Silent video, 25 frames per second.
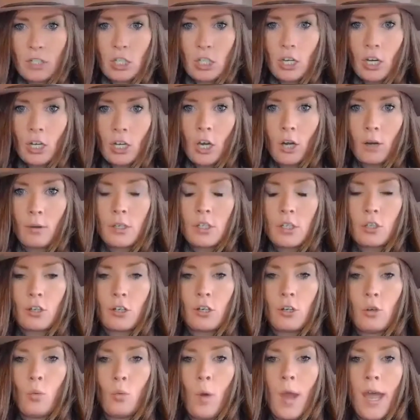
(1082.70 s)
to go a
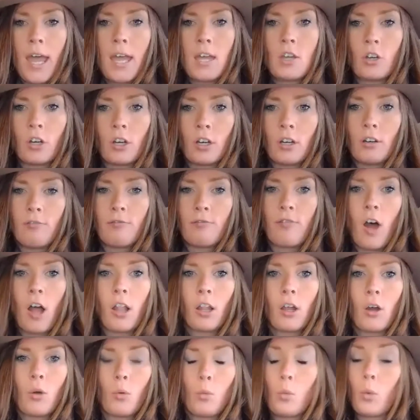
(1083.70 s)
certain way. You're going to
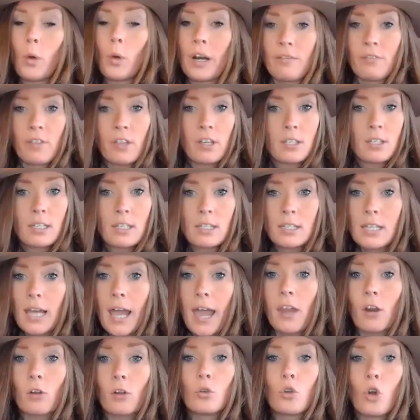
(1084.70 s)
follow whatever the
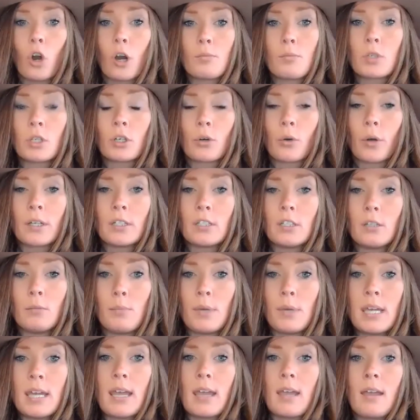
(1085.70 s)
societal norms are going to
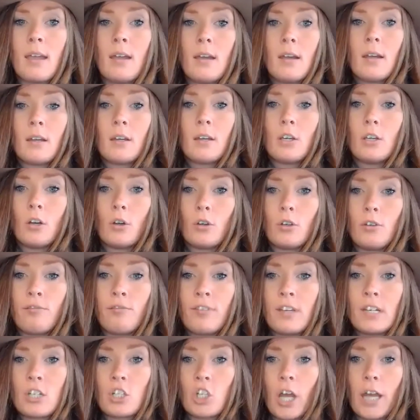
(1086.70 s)
be. You
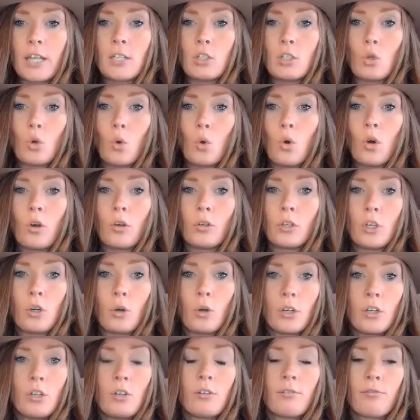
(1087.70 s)
finish high school, you go
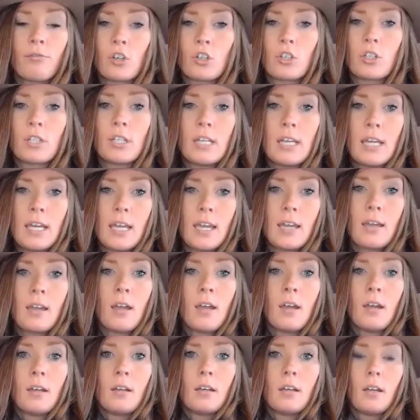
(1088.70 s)
to university,
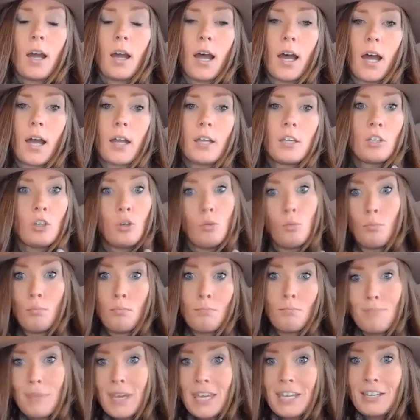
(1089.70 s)
you
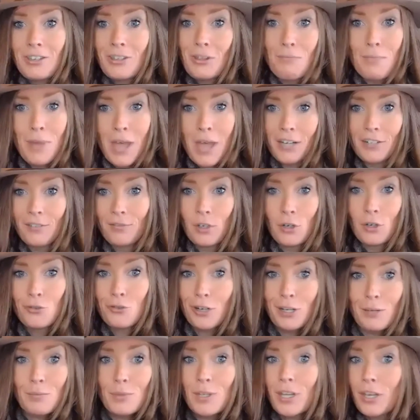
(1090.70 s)
meet the man of your
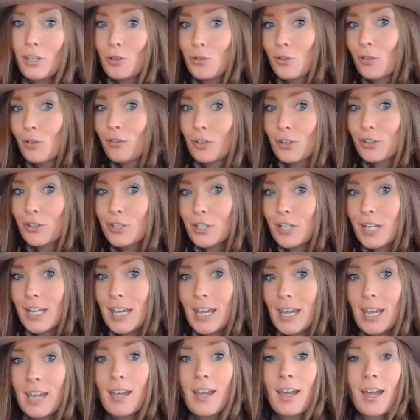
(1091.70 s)
dreams at
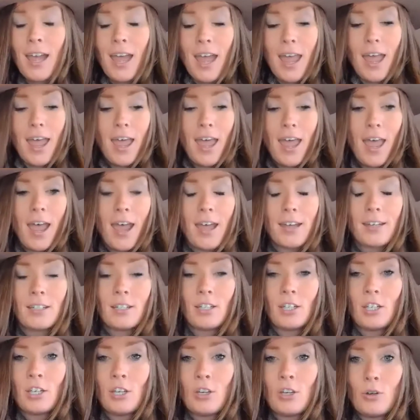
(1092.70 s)
university, and
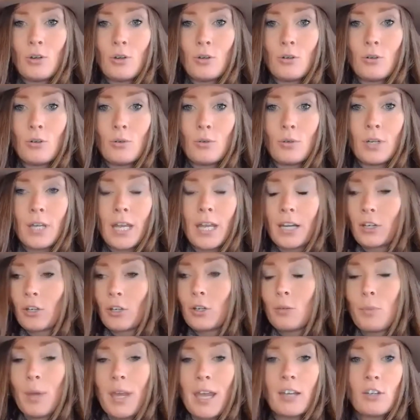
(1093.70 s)
you get a
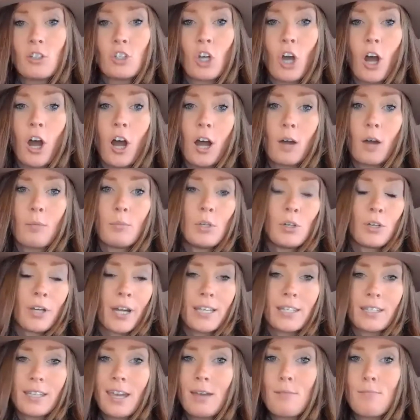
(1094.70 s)
good paying job. You
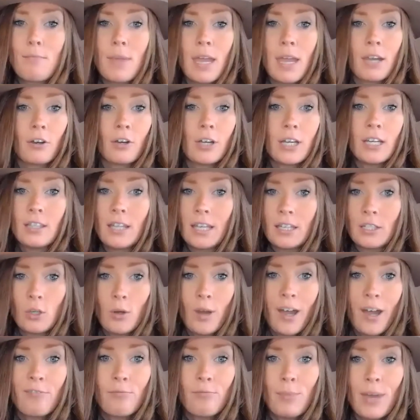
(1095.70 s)
guys get married, then you
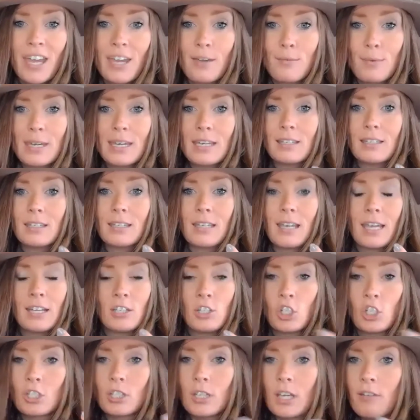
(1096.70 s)
have babies.
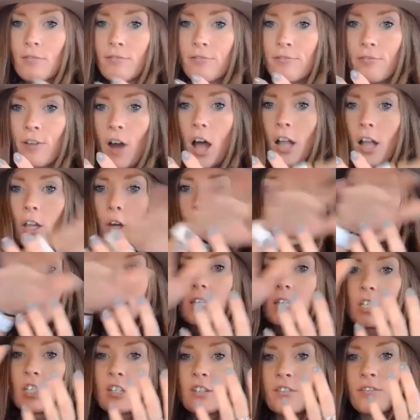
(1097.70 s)
It follows
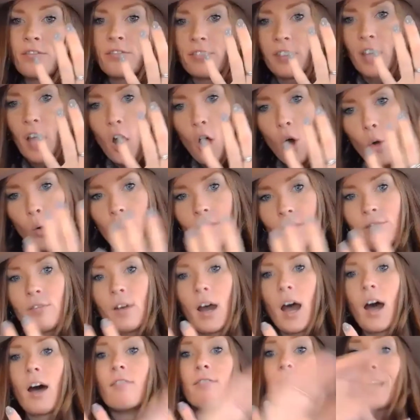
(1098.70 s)
this flow
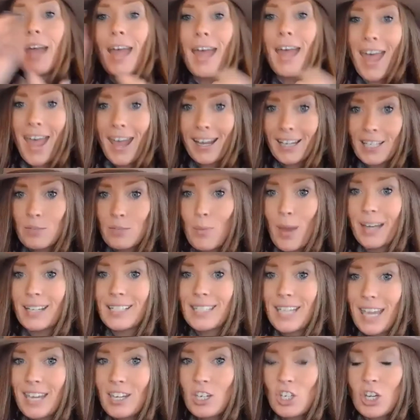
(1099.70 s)
of
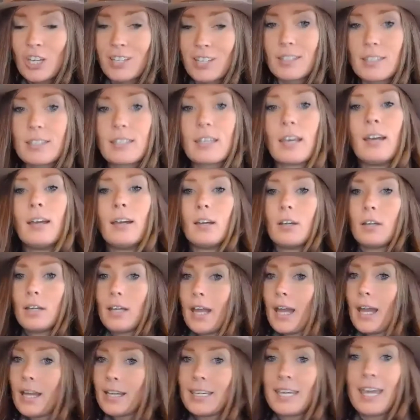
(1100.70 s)
expectations.
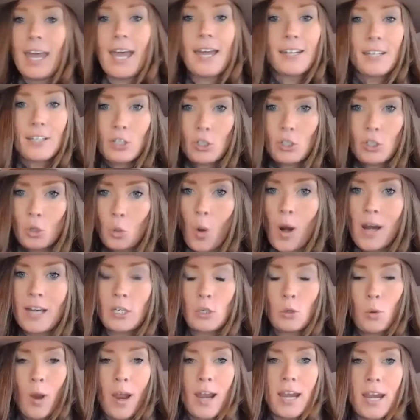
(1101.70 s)
Again, it's
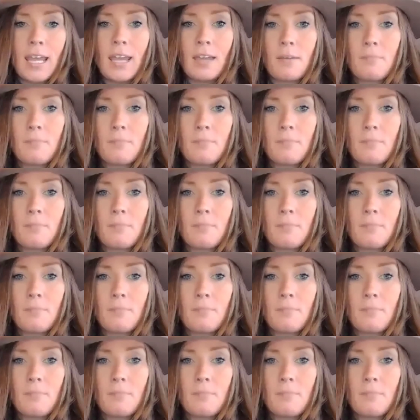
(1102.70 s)
2020.